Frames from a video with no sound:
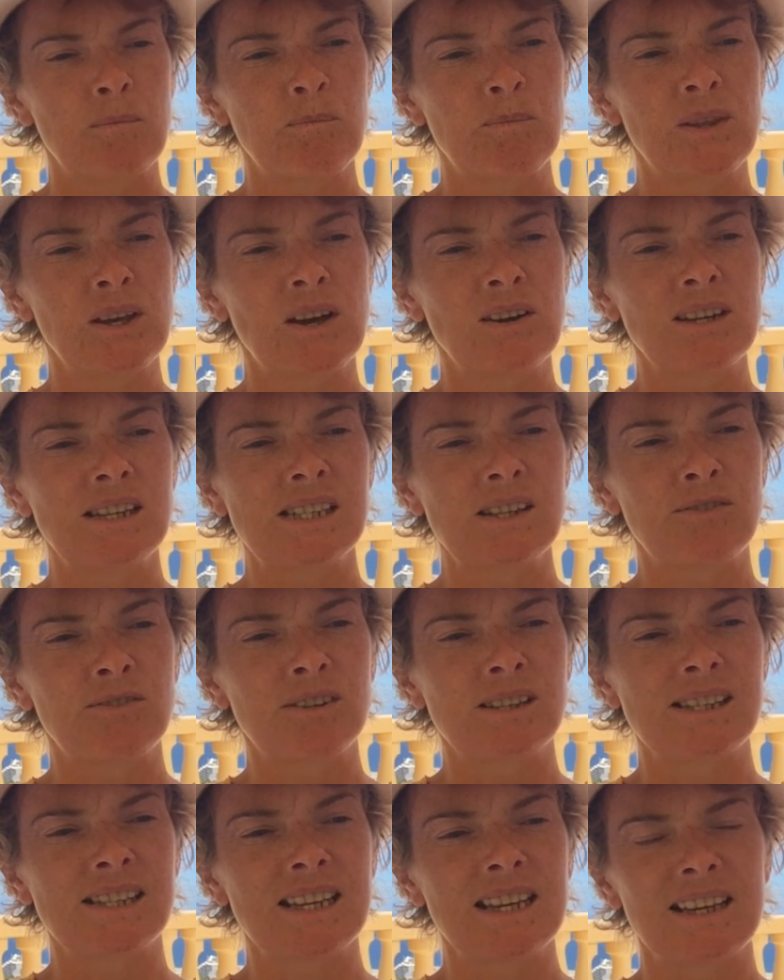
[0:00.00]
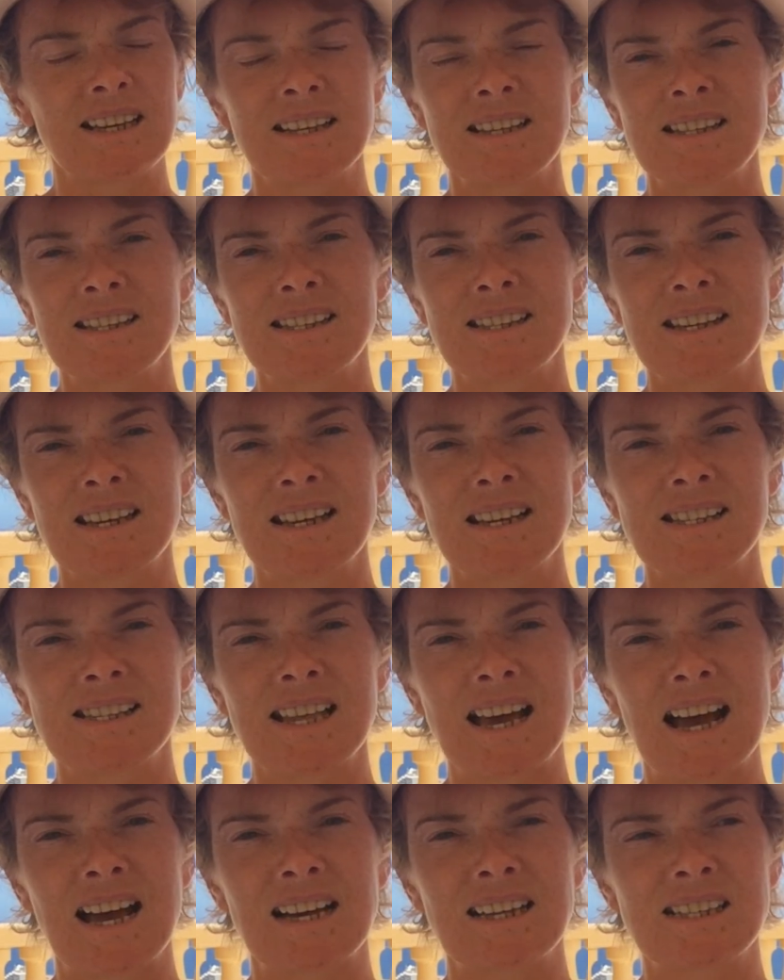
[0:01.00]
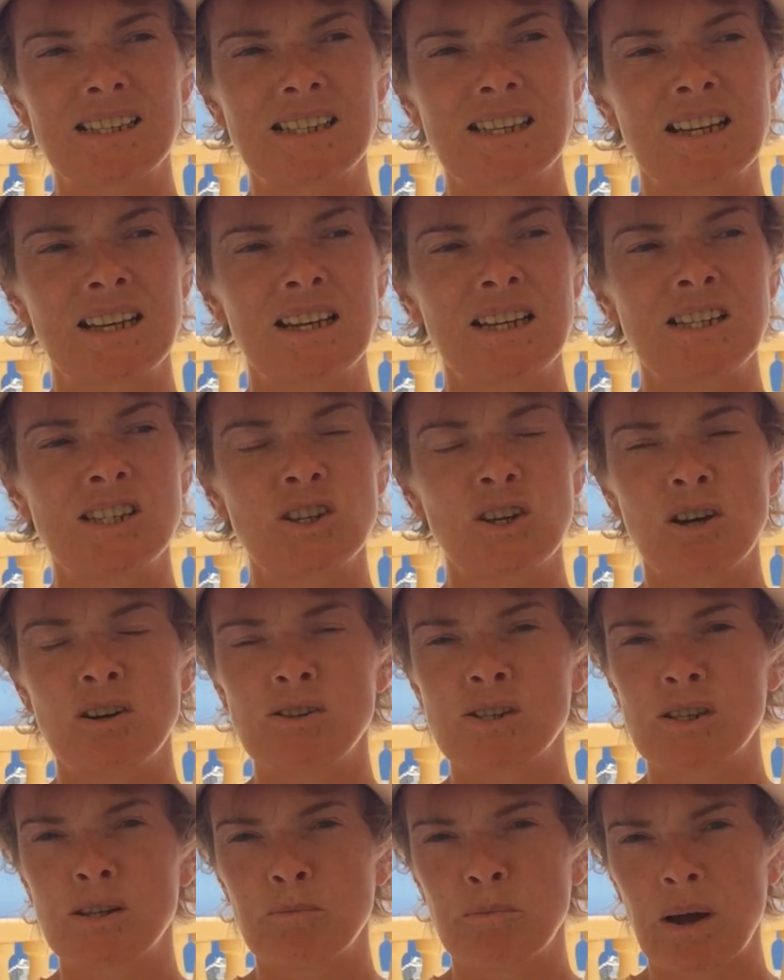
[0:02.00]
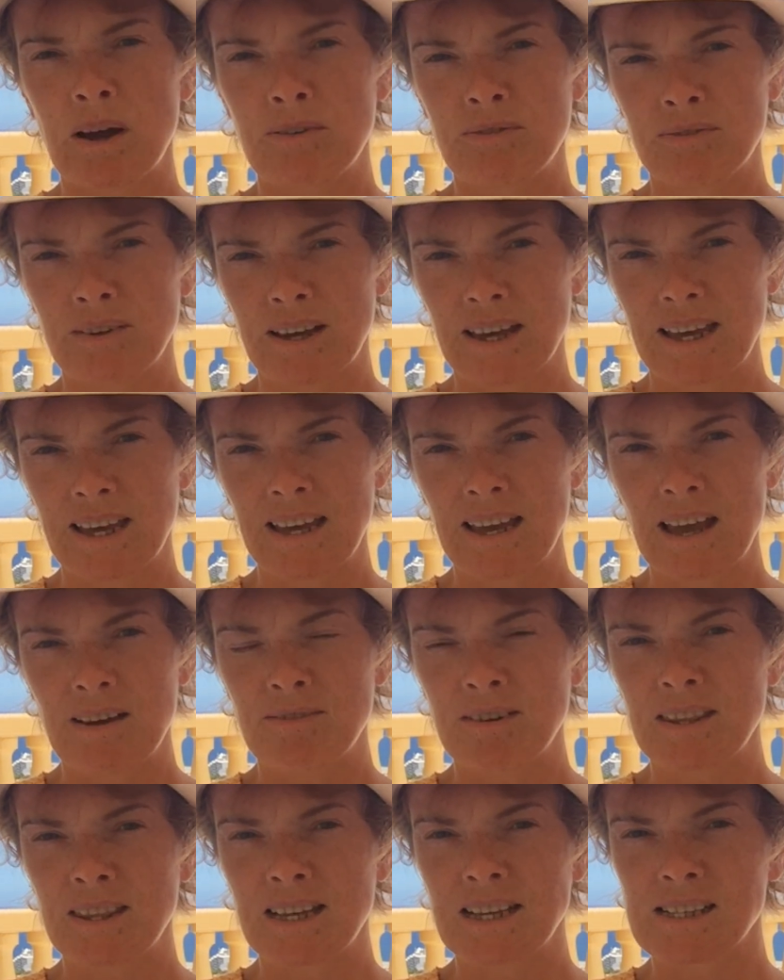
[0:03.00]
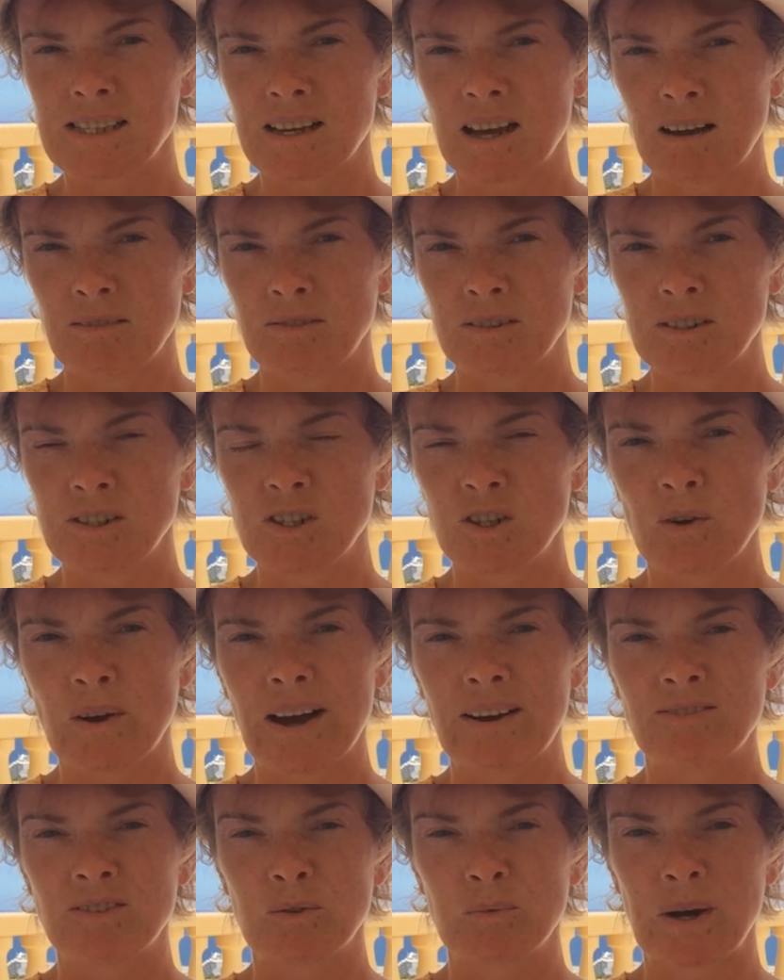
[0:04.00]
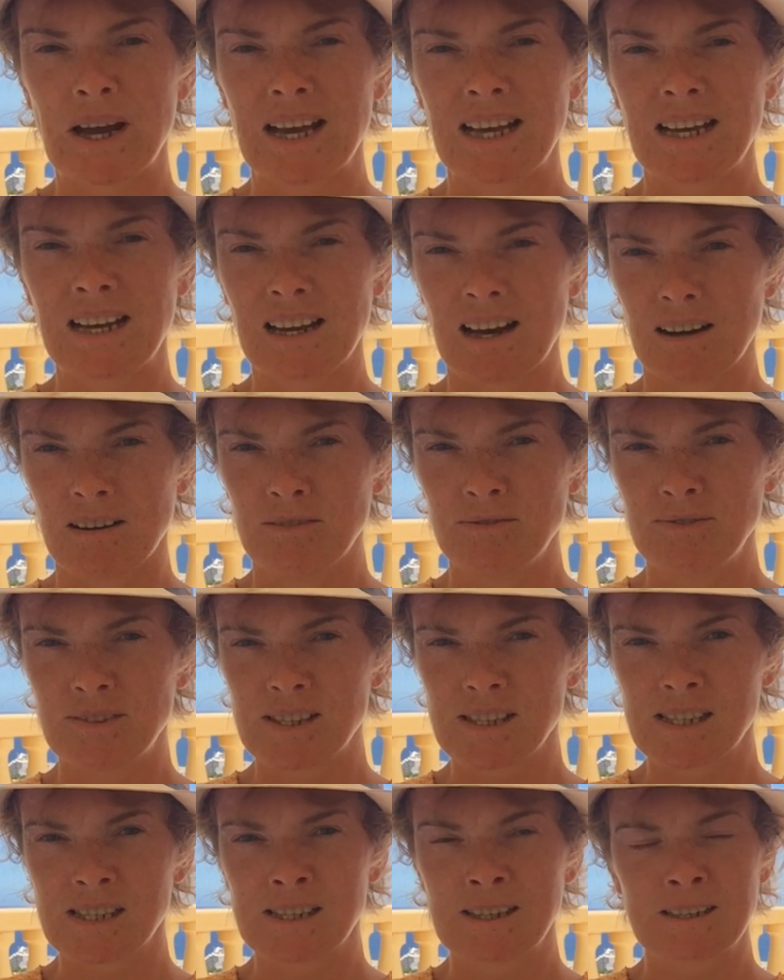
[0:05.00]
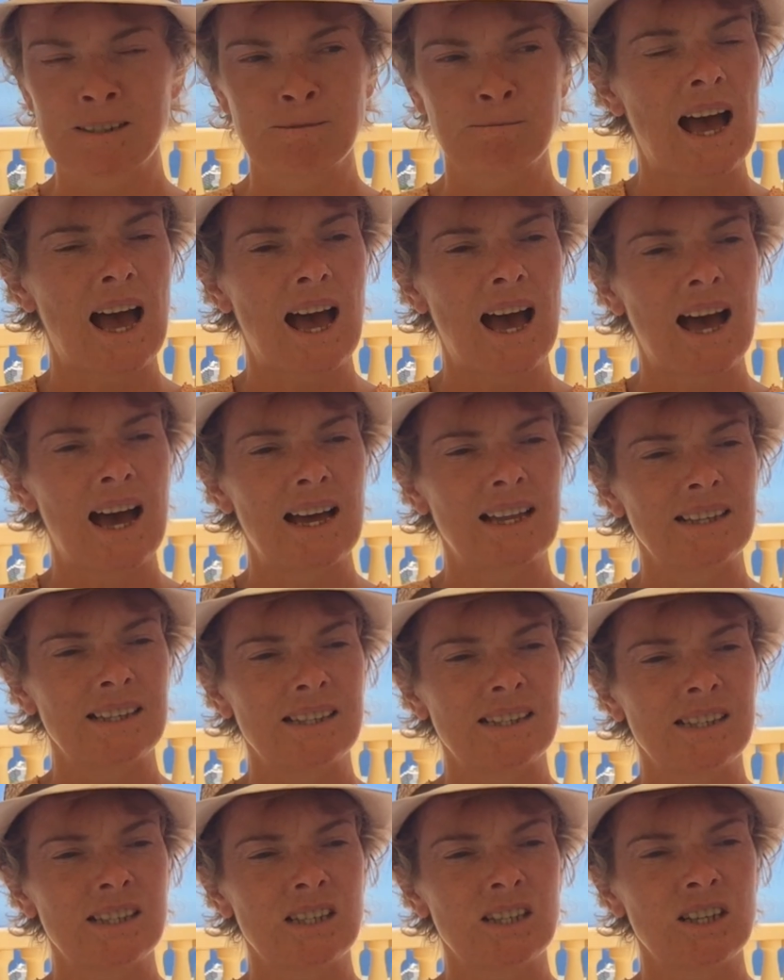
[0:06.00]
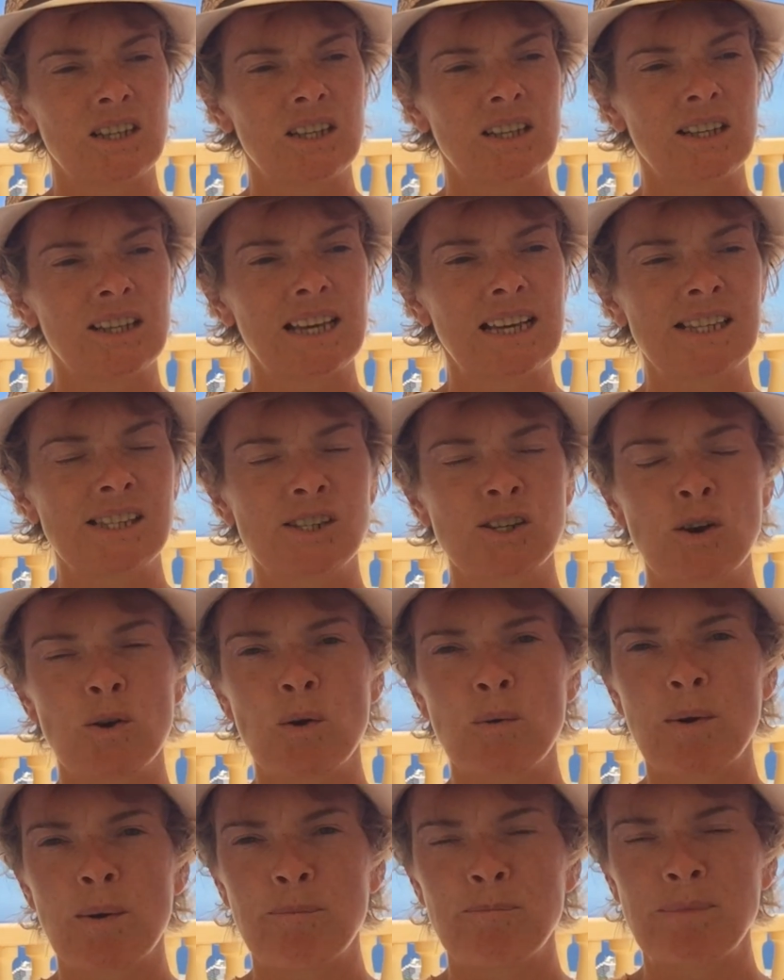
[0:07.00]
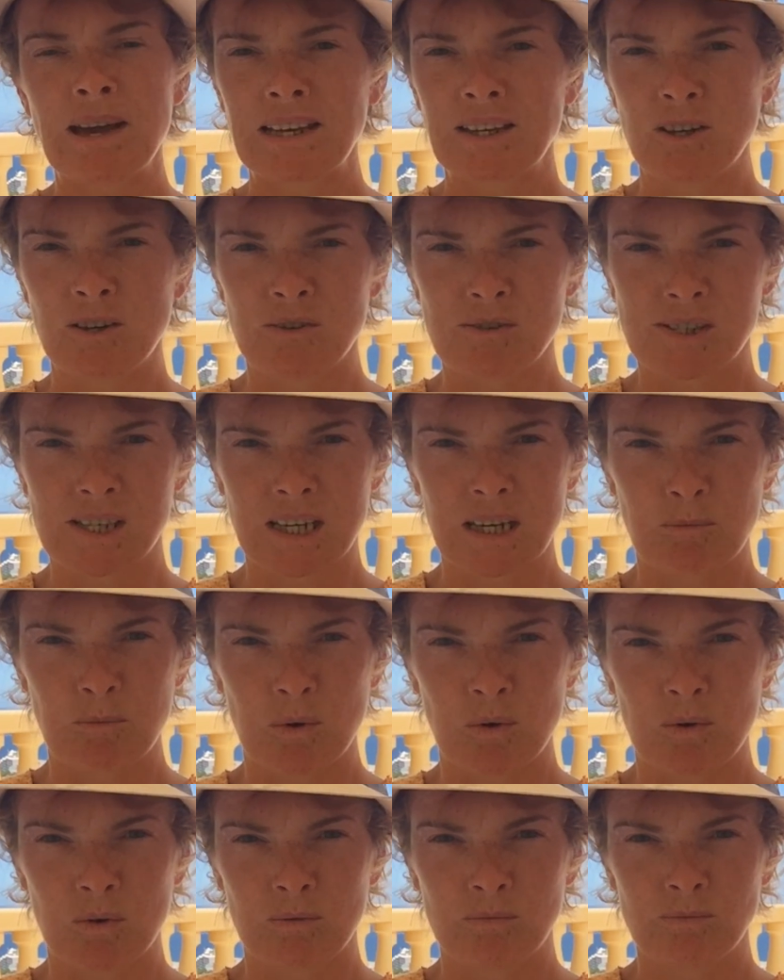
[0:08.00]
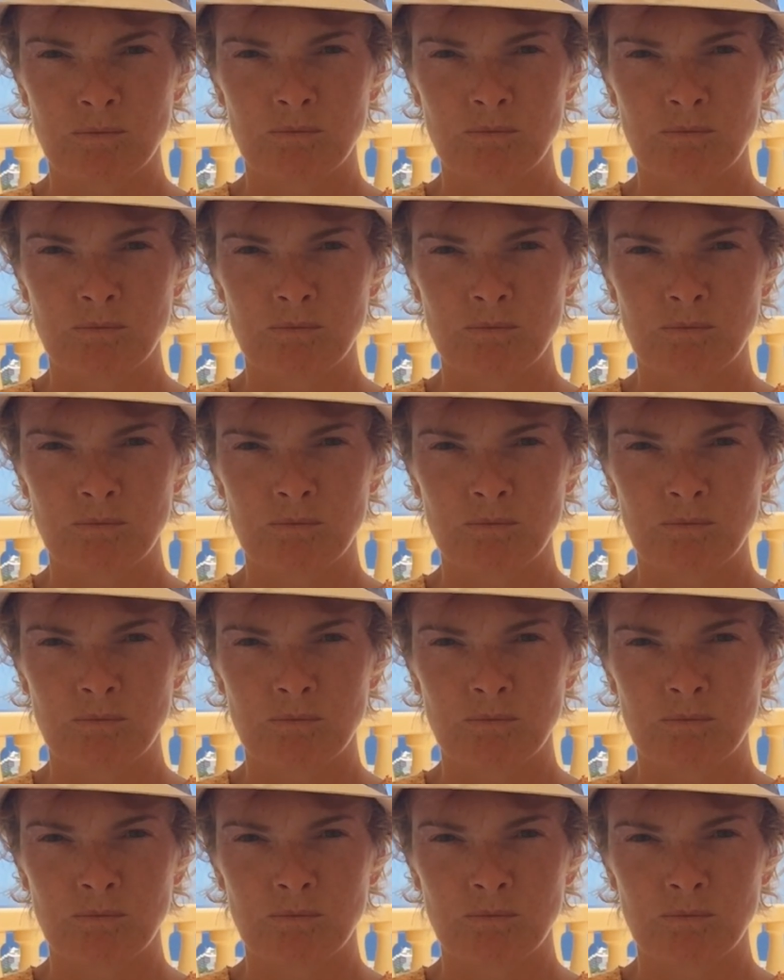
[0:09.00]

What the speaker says: The only difference is that to go to the buffet, everything's covered. You have to wear gloves, and there's no menus anymore.